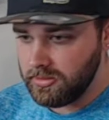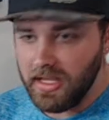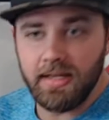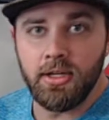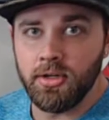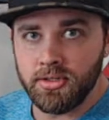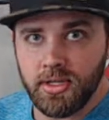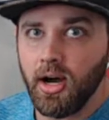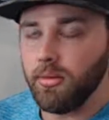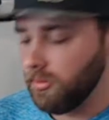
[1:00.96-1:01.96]
10 years
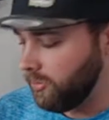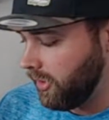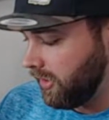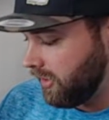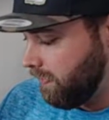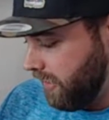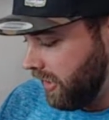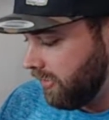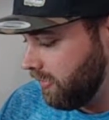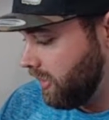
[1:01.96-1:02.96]
now, I've been playing
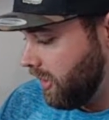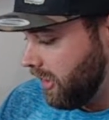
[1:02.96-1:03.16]
competitively on